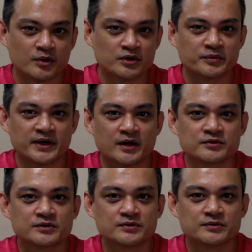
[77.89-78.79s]
all the way
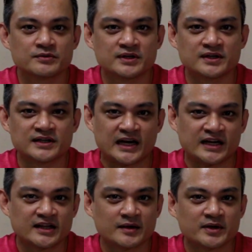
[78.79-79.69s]
out to the
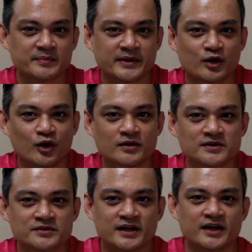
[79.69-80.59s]
dining table in my hall
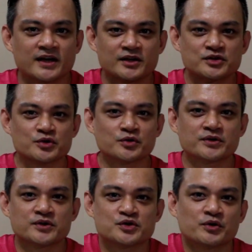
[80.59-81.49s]
so that I can
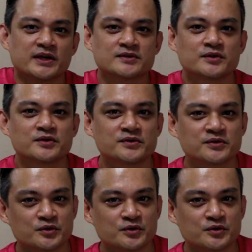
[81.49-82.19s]
showcase to